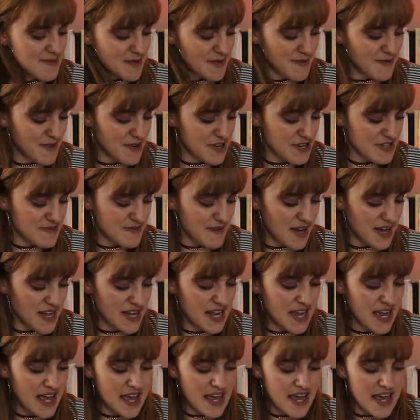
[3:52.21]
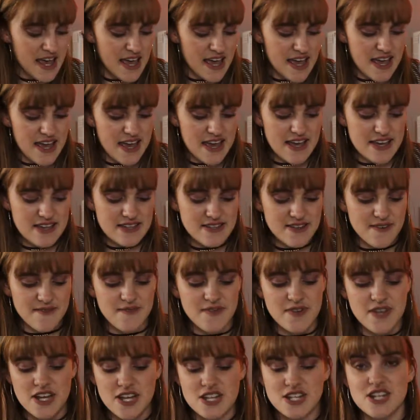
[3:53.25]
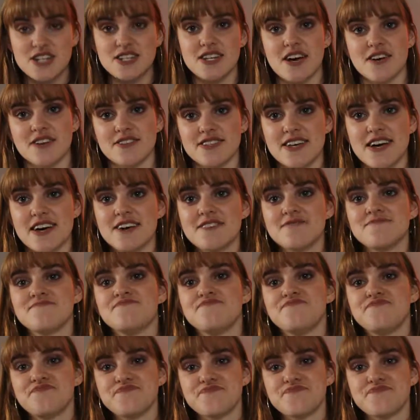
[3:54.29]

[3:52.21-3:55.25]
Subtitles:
The first one is Felicia Delta,